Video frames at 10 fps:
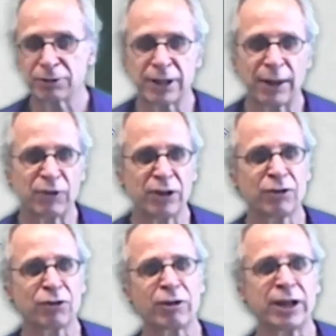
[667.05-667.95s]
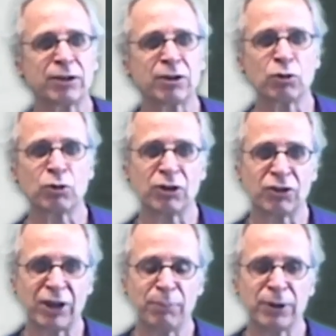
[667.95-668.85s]
comes in straight to the
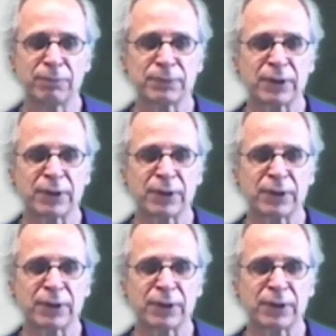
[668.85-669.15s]
sample.